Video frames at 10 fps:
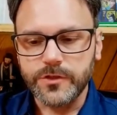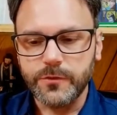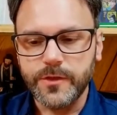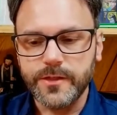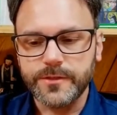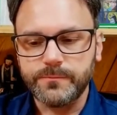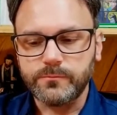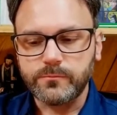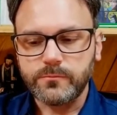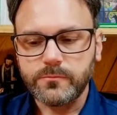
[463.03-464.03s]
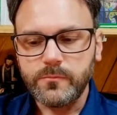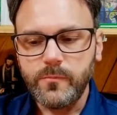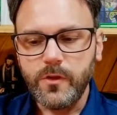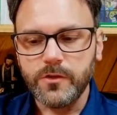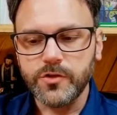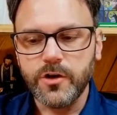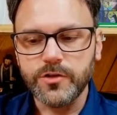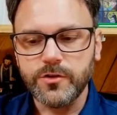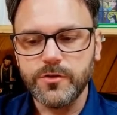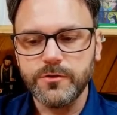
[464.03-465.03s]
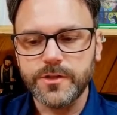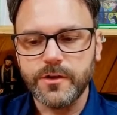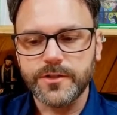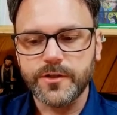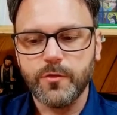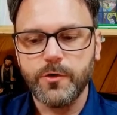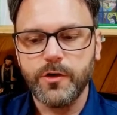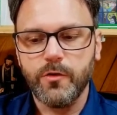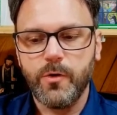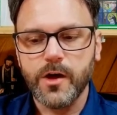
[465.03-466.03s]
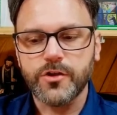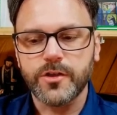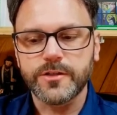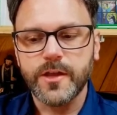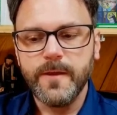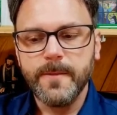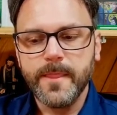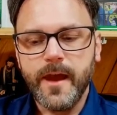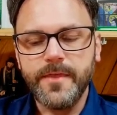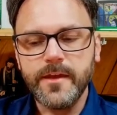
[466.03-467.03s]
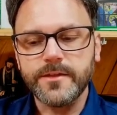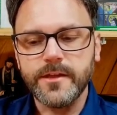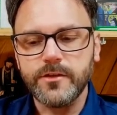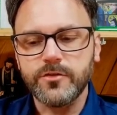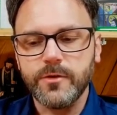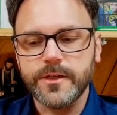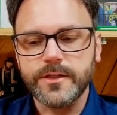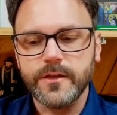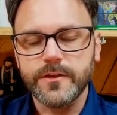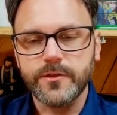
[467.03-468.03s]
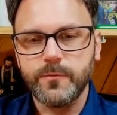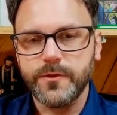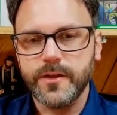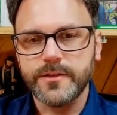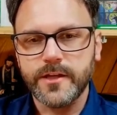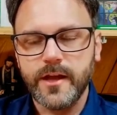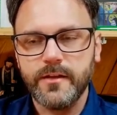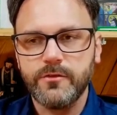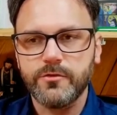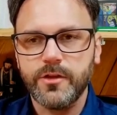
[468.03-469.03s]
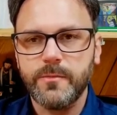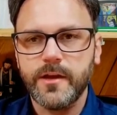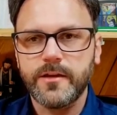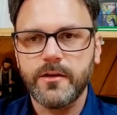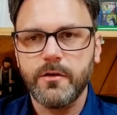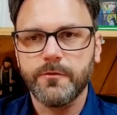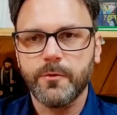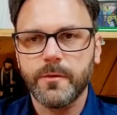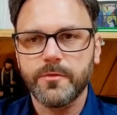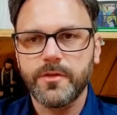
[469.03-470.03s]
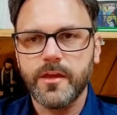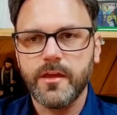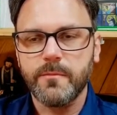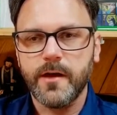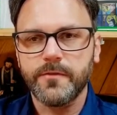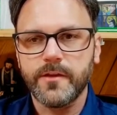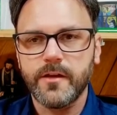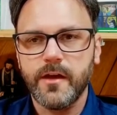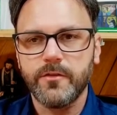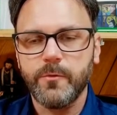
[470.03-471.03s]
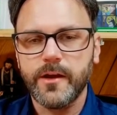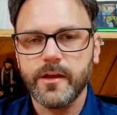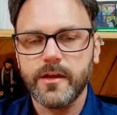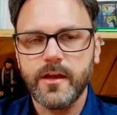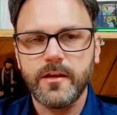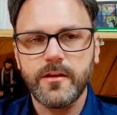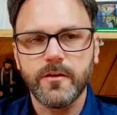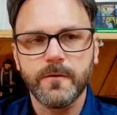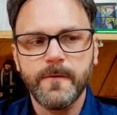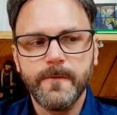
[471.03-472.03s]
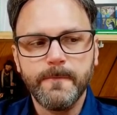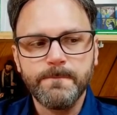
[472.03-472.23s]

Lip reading: So these jars are used there as ceremonial washings. I think it's interesting, and this is one of the things that I usually meditate over when I'm thinking about the wedding at Cana here.